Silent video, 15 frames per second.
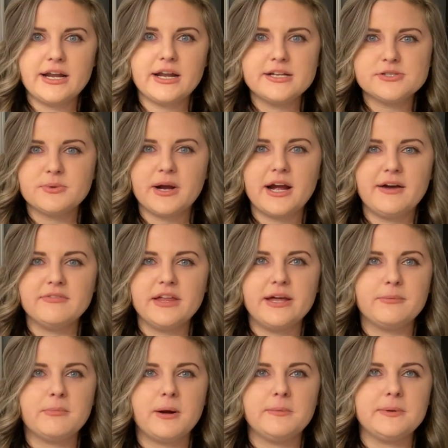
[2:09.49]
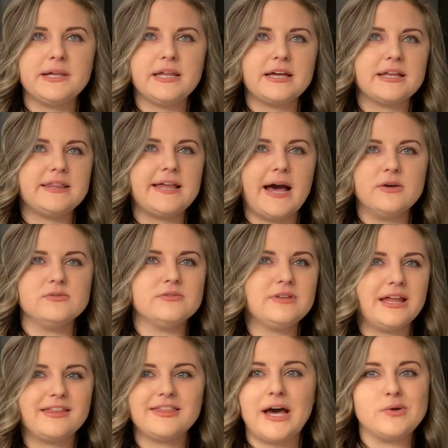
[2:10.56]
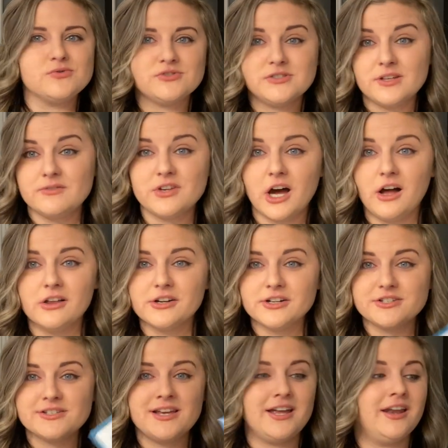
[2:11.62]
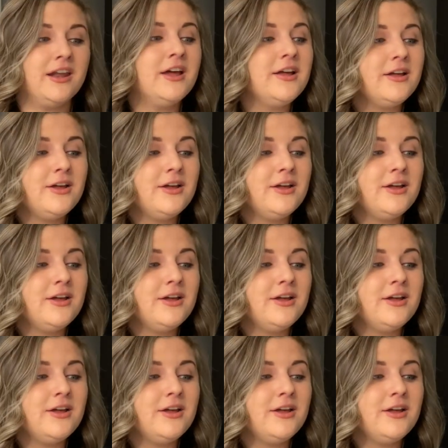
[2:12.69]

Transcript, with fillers: I swear I have like probably like a thousand, like thousands of dollars in